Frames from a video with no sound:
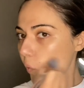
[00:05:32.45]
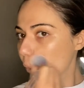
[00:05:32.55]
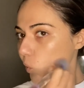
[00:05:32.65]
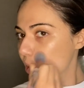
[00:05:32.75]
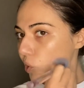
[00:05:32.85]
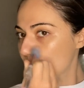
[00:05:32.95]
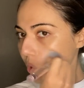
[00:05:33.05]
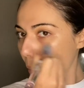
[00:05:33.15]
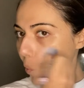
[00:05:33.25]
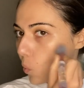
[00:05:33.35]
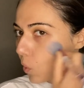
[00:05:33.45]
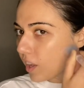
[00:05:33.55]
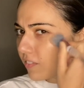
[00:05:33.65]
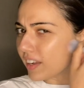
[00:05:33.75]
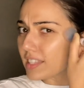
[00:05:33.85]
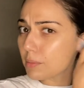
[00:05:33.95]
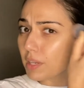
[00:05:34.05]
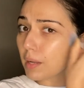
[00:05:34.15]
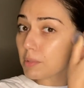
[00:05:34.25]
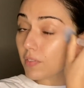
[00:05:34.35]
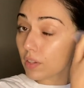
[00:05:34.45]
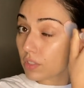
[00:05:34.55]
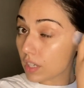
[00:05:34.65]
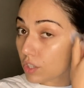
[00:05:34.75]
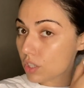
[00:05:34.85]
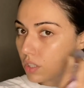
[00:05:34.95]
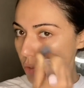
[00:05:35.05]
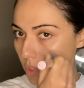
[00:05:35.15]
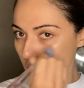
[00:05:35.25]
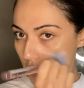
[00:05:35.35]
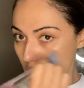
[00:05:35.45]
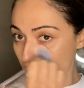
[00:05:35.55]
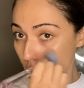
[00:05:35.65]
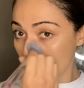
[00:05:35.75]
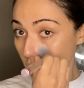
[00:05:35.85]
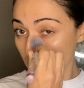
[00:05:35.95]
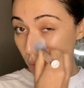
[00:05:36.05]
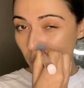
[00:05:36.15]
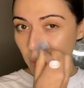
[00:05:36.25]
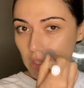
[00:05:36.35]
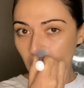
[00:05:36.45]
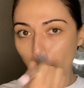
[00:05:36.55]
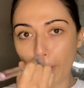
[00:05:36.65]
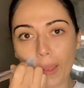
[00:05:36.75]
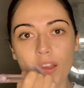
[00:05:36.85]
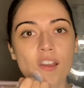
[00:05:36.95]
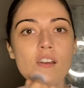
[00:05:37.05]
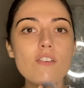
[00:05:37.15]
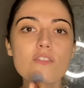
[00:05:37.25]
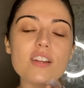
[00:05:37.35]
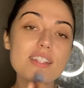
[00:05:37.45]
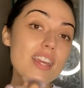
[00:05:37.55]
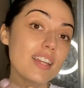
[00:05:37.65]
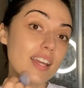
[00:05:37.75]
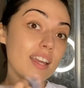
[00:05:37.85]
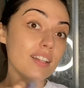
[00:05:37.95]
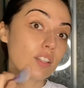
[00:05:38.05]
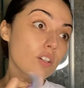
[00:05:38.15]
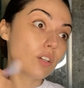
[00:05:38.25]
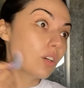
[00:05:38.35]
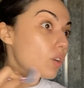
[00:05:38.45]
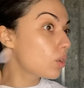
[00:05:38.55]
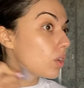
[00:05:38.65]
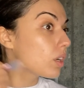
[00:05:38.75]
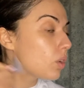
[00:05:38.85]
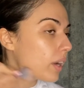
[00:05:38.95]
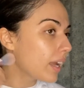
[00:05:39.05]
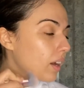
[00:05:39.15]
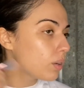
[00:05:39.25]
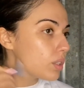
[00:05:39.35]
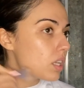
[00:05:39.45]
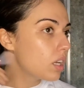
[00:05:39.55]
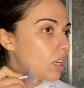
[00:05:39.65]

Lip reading: which is so cool. I find sometimes foundations, which I do use for a date night look or going out